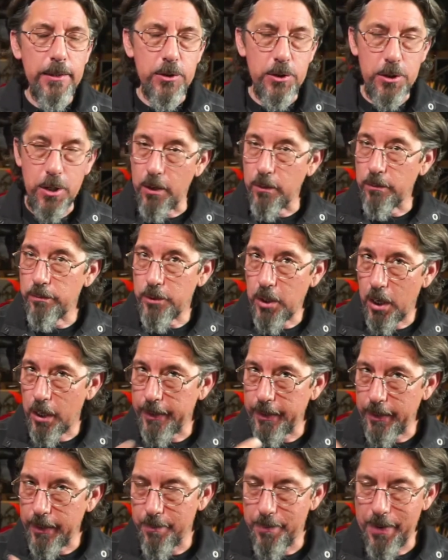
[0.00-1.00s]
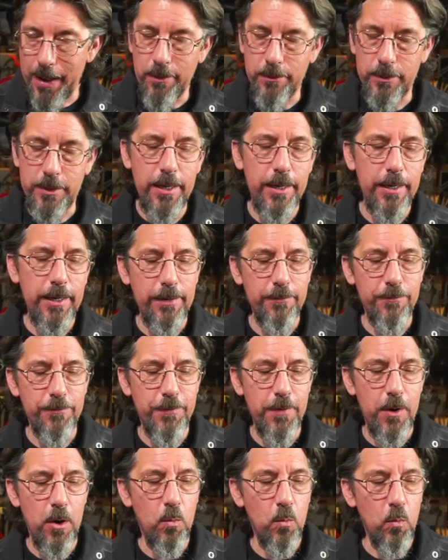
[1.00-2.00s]
So, talking about cutting
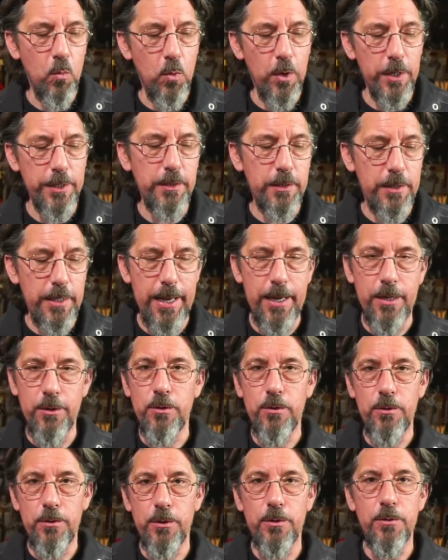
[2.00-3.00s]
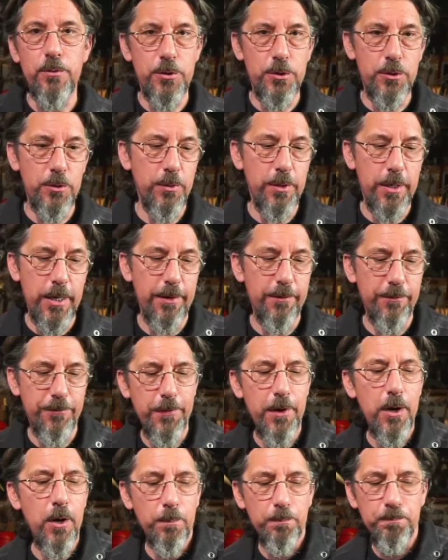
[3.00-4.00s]
foam, what can you use to cut
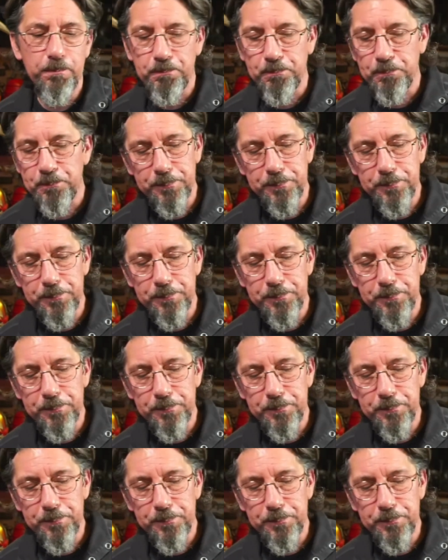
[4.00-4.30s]
foam?